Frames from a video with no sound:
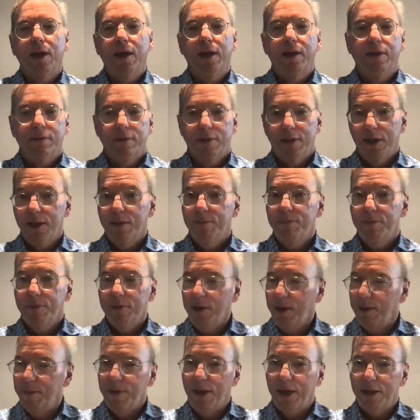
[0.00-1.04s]
And
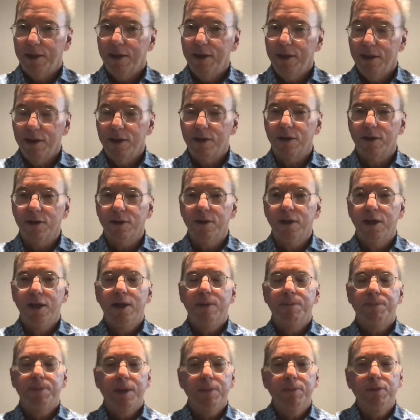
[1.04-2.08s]
I'm not kidding you.
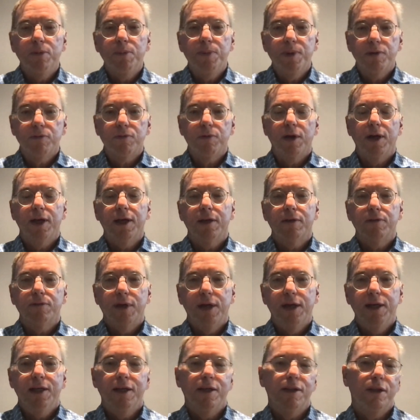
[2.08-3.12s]
People will be
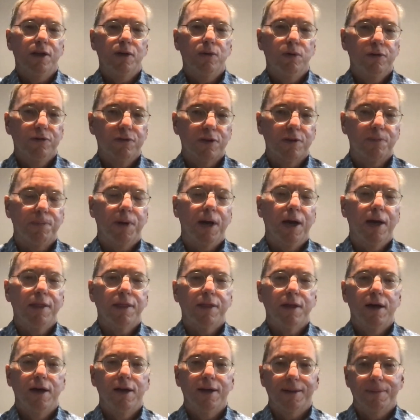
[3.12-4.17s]
writing in the equivalent of
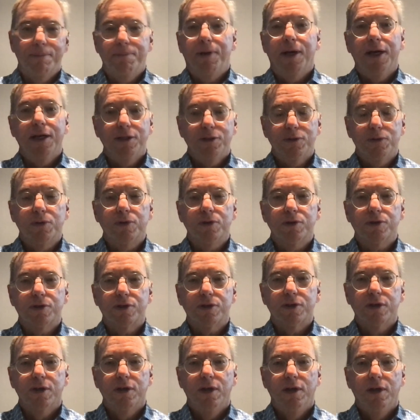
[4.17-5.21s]
Python and
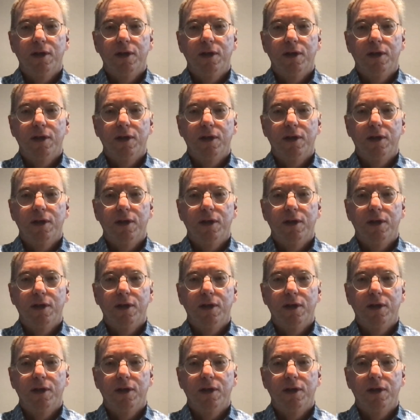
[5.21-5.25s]
PyTorch